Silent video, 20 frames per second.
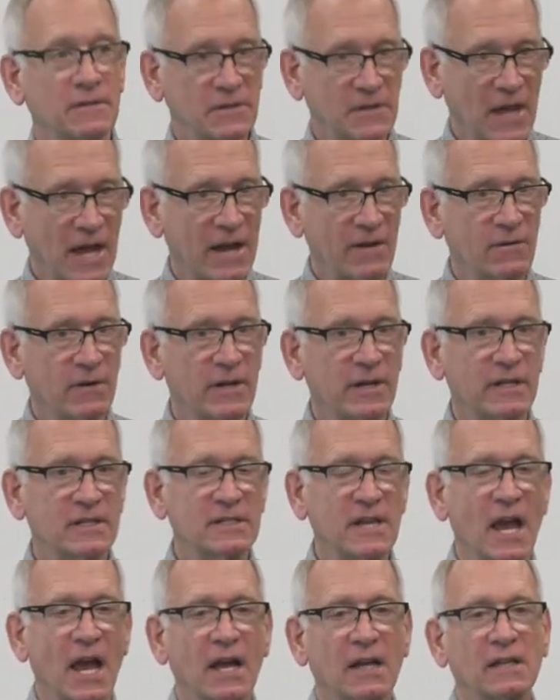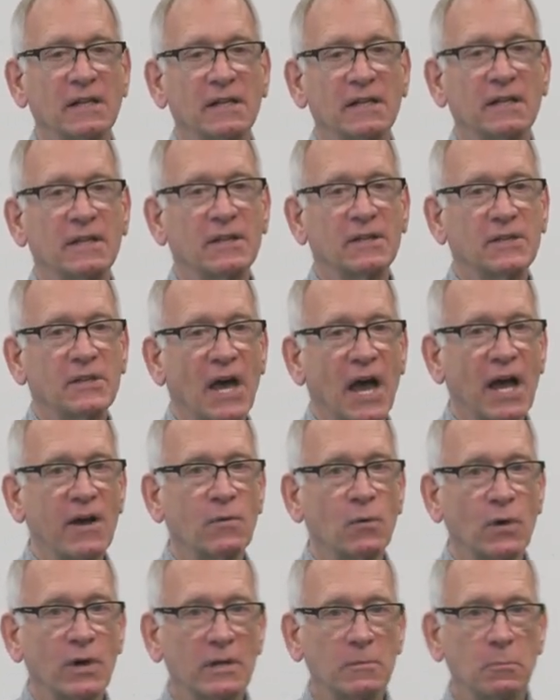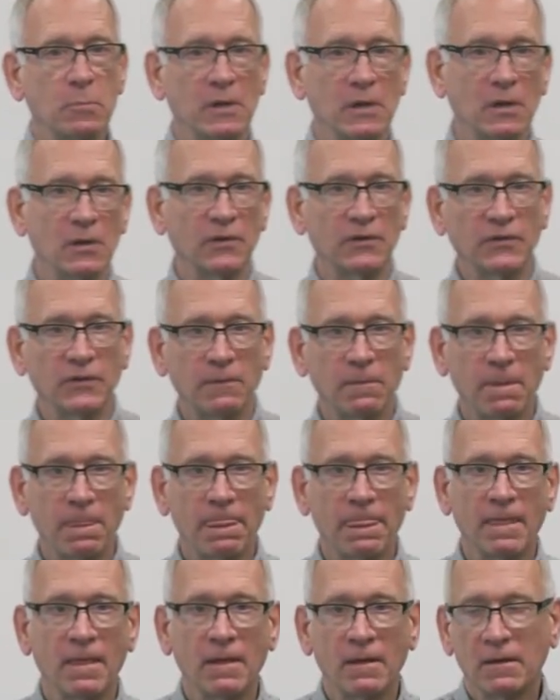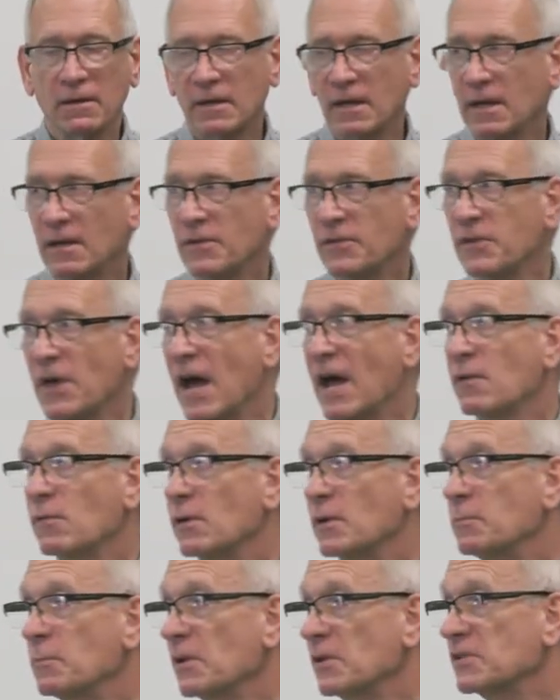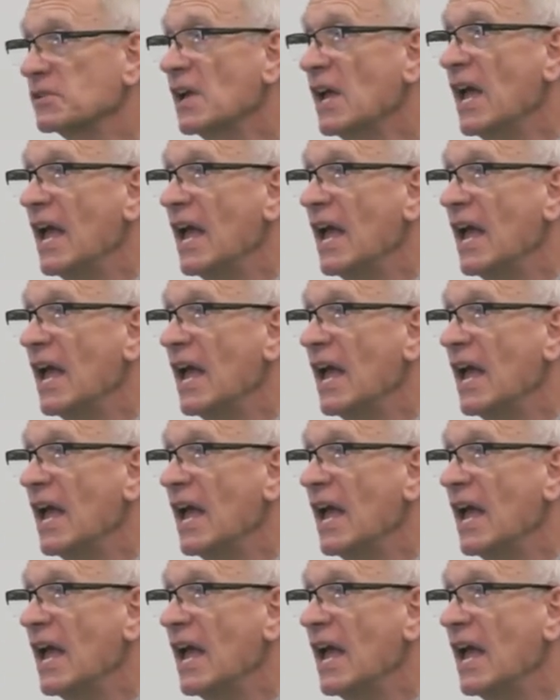Thyroid. Thyroid, exactly thyroid pills. Okay, thyroid pills.